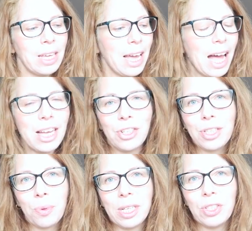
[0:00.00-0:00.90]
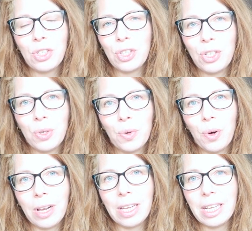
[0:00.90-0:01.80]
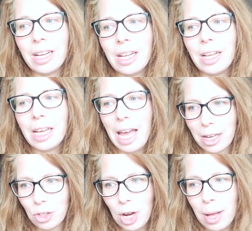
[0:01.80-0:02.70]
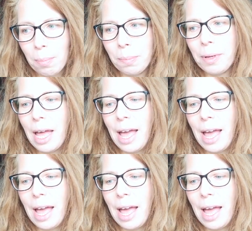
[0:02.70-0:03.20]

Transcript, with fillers: yeah, I just wanted to do a little catch up